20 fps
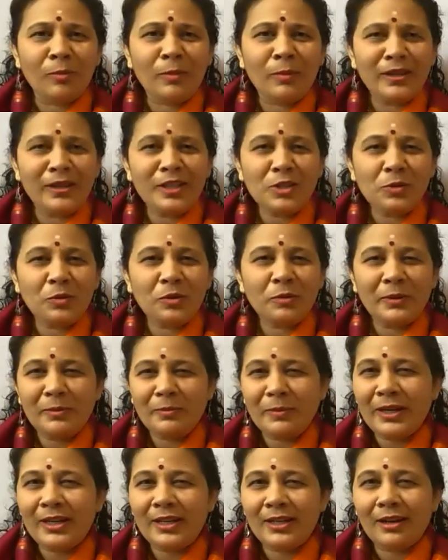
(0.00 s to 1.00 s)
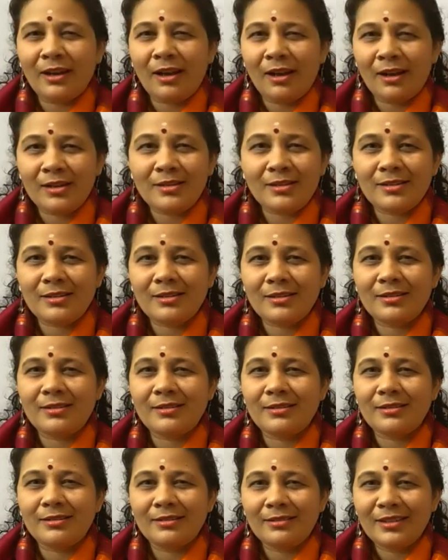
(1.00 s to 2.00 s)
and this would be my last
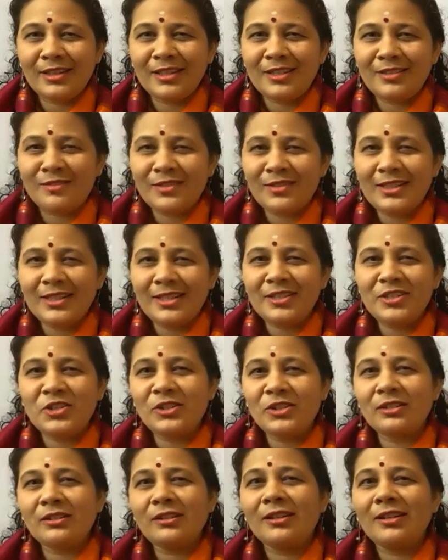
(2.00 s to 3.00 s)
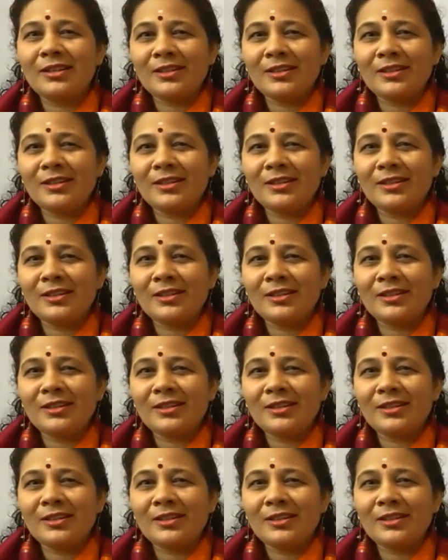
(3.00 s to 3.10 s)
invitation,